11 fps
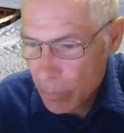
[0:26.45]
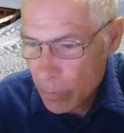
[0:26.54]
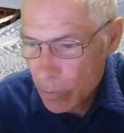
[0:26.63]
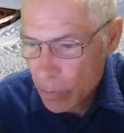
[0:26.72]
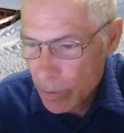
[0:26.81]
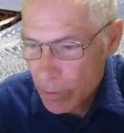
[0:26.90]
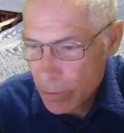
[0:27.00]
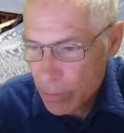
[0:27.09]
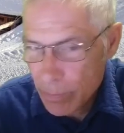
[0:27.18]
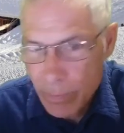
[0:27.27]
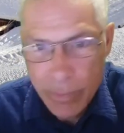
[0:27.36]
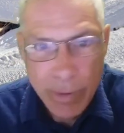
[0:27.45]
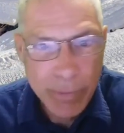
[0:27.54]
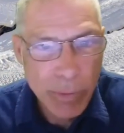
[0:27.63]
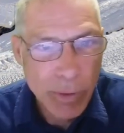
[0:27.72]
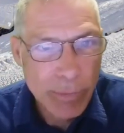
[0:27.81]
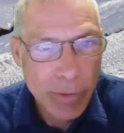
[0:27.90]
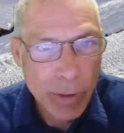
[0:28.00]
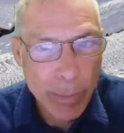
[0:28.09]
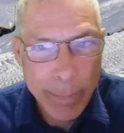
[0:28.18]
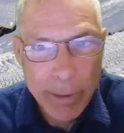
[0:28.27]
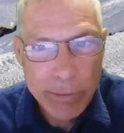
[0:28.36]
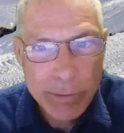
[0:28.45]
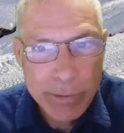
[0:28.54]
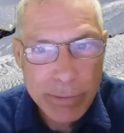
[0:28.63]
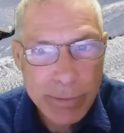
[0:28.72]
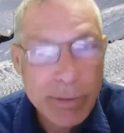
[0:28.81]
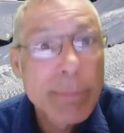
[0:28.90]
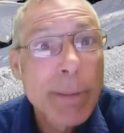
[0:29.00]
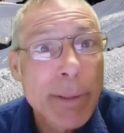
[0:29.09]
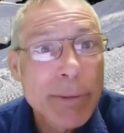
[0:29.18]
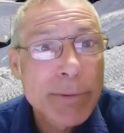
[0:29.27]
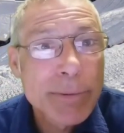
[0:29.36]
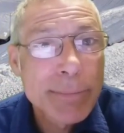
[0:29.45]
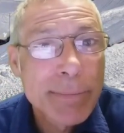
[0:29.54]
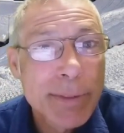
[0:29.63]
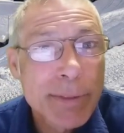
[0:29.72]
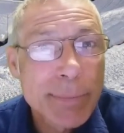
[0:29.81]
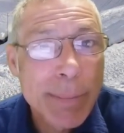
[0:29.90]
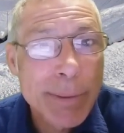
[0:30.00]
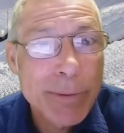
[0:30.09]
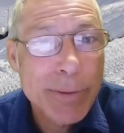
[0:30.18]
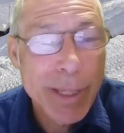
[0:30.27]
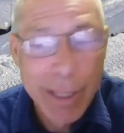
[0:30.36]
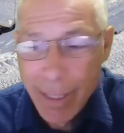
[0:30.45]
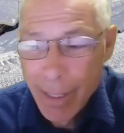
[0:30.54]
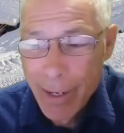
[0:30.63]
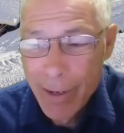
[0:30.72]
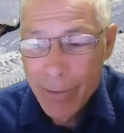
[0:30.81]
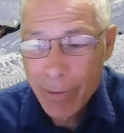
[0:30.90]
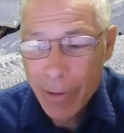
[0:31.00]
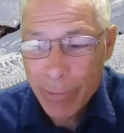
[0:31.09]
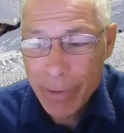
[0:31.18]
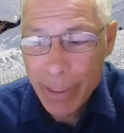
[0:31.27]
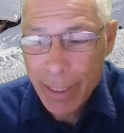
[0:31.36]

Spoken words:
We're going to, if you want to follow my mouse, see my mouse? Here's my mouse. Follow it,